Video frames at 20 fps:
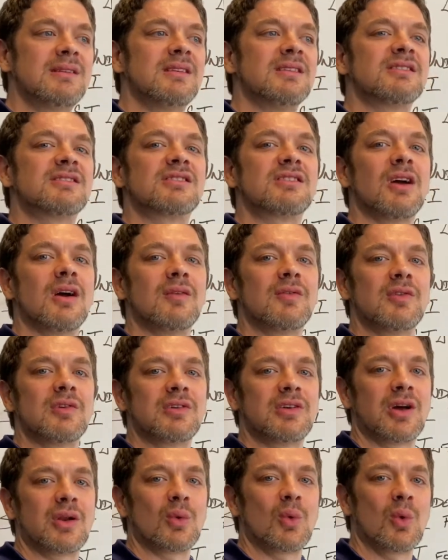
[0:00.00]

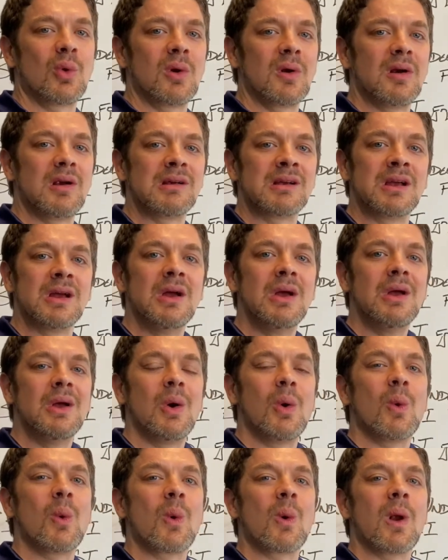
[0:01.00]
discover.org
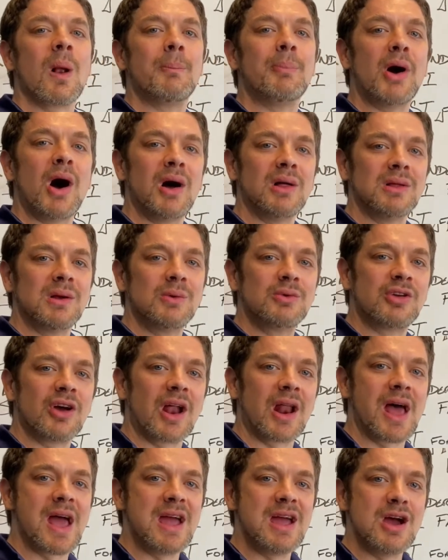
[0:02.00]
or
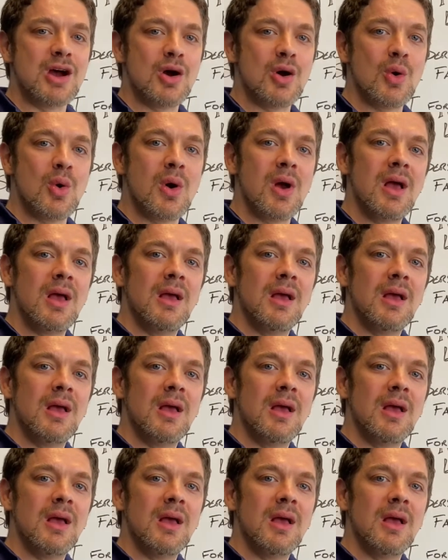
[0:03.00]
apollo.io,